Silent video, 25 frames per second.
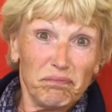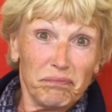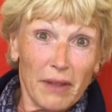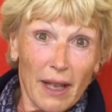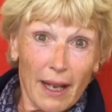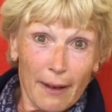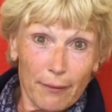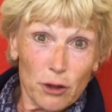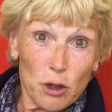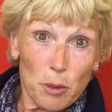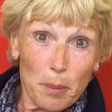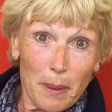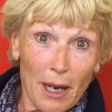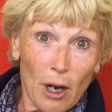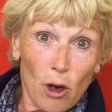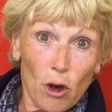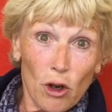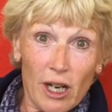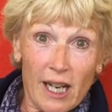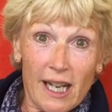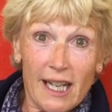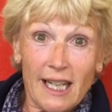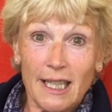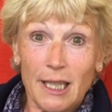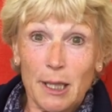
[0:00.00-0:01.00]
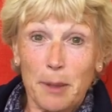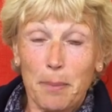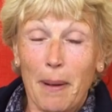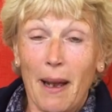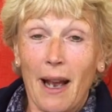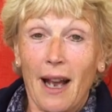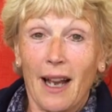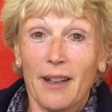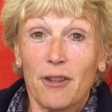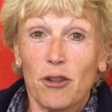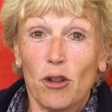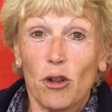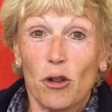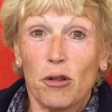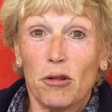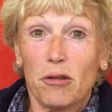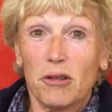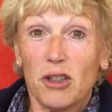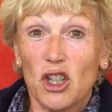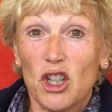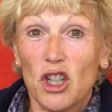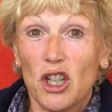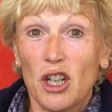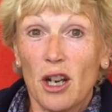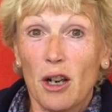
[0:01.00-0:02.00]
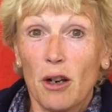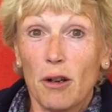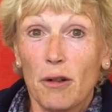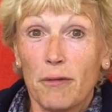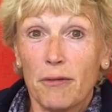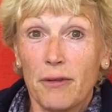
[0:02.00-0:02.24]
I have to be honest, but I thought, you know,